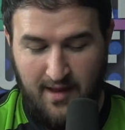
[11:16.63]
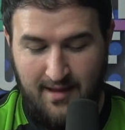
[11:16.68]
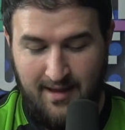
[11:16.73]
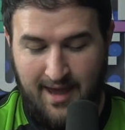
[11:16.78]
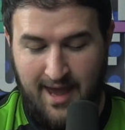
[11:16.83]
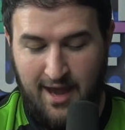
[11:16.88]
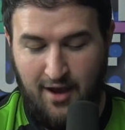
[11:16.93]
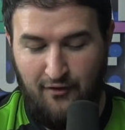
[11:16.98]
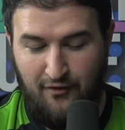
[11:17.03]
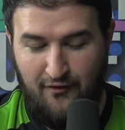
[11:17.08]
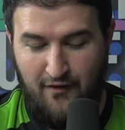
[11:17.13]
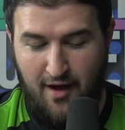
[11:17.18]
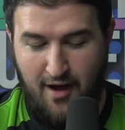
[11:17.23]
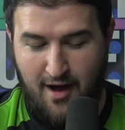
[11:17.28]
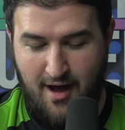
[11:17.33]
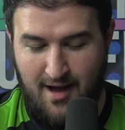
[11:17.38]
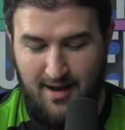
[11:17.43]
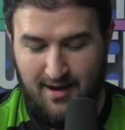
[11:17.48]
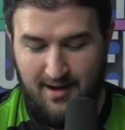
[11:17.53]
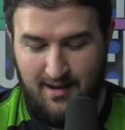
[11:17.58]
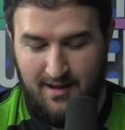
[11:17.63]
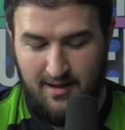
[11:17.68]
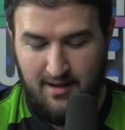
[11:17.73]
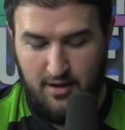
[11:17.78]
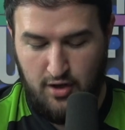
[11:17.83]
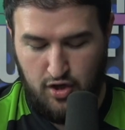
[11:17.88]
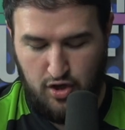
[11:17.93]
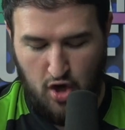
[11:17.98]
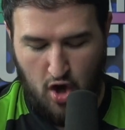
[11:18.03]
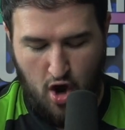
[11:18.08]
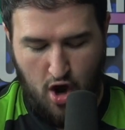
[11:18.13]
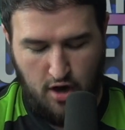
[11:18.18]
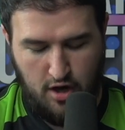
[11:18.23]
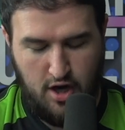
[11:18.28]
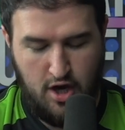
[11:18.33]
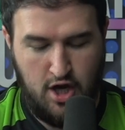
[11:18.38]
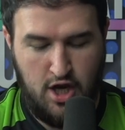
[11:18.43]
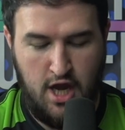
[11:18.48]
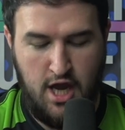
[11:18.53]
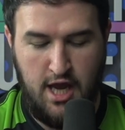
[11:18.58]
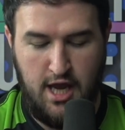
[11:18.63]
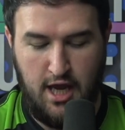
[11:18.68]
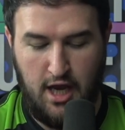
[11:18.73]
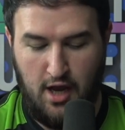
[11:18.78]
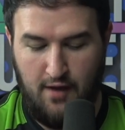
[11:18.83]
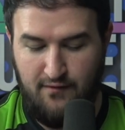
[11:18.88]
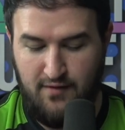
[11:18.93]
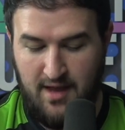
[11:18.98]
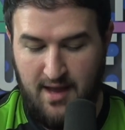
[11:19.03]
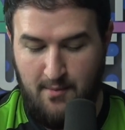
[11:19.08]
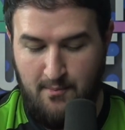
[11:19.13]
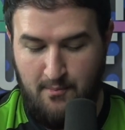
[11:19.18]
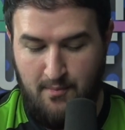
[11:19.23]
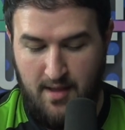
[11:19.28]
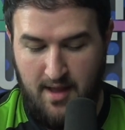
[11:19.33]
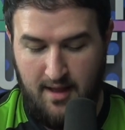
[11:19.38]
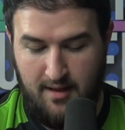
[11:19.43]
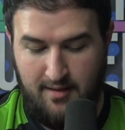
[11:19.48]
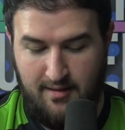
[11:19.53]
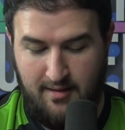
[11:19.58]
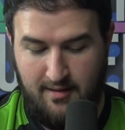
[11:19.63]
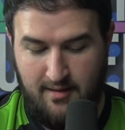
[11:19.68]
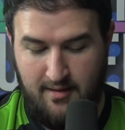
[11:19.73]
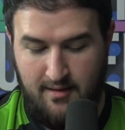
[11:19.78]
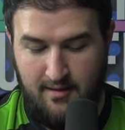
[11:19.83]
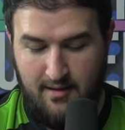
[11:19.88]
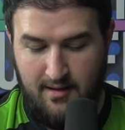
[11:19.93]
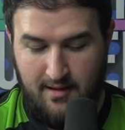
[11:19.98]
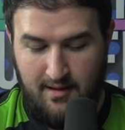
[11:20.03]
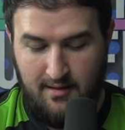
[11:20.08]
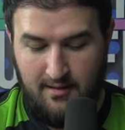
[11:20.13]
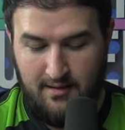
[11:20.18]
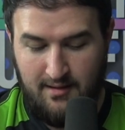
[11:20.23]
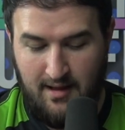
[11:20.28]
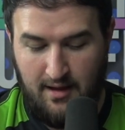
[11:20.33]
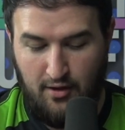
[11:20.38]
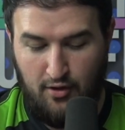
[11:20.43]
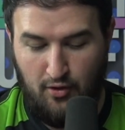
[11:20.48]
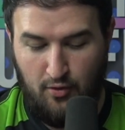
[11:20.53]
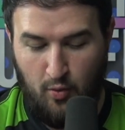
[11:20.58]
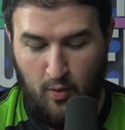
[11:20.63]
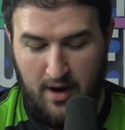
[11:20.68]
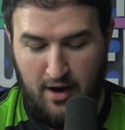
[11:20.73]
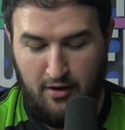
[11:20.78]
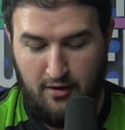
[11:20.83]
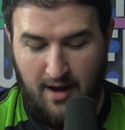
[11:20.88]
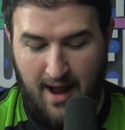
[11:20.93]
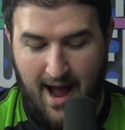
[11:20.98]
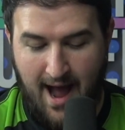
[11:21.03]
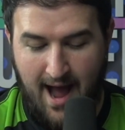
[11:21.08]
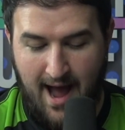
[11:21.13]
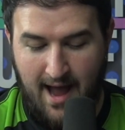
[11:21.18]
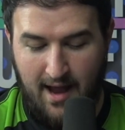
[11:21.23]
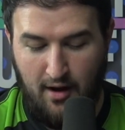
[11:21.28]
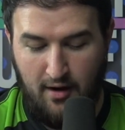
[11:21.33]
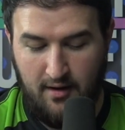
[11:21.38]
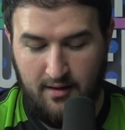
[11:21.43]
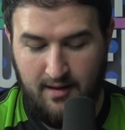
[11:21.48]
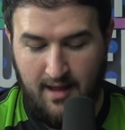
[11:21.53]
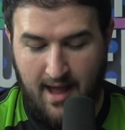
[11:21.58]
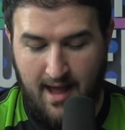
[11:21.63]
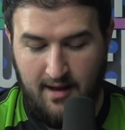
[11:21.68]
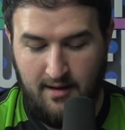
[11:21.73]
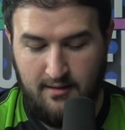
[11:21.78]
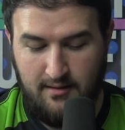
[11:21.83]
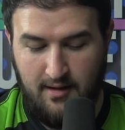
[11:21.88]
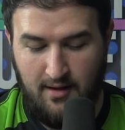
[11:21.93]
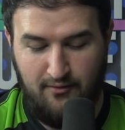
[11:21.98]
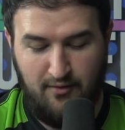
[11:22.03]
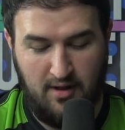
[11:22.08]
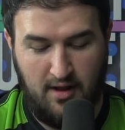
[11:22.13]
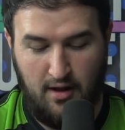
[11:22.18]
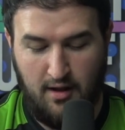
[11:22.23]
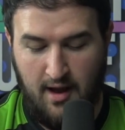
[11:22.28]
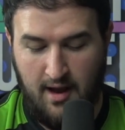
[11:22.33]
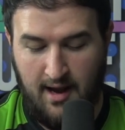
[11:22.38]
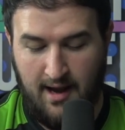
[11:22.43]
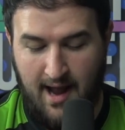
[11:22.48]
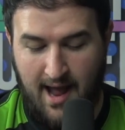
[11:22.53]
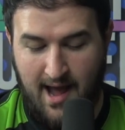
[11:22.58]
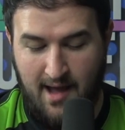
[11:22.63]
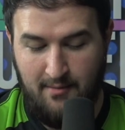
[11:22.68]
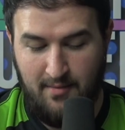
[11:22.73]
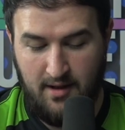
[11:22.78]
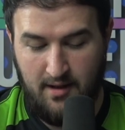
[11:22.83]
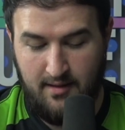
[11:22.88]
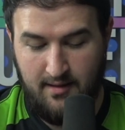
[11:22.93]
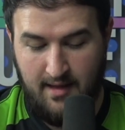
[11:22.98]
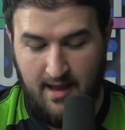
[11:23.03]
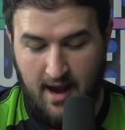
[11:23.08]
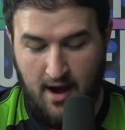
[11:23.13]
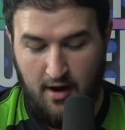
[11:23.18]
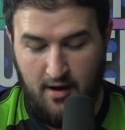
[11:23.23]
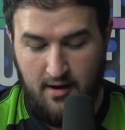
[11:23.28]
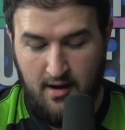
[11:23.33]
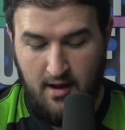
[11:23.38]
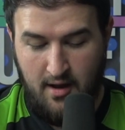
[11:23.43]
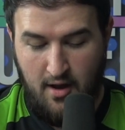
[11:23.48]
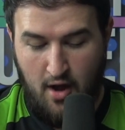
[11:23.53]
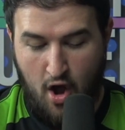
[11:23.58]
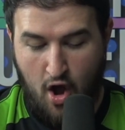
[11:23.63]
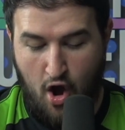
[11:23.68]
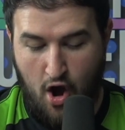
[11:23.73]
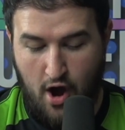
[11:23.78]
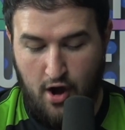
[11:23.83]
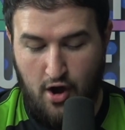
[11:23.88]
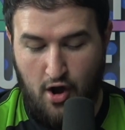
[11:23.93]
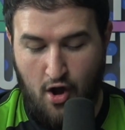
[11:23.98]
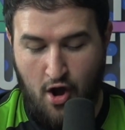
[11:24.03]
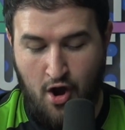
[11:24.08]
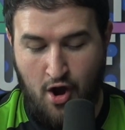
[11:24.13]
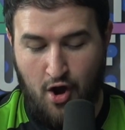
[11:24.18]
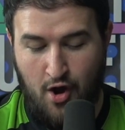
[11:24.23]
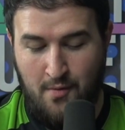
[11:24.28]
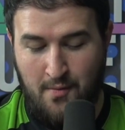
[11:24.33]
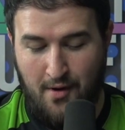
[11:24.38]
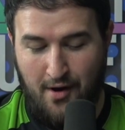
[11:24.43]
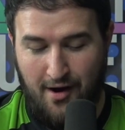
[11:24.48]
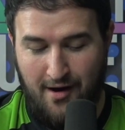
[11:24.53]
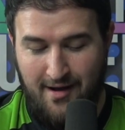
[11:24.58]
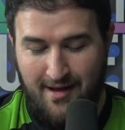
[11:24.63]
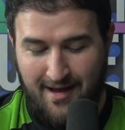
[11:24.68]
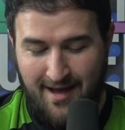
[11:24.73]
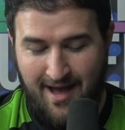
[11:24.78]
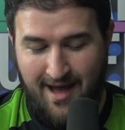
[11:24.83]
King Fog, Dark King of the Abyss. That little weird eye on his head. Doesn't really look like an eye, but it's there. Hard Armor.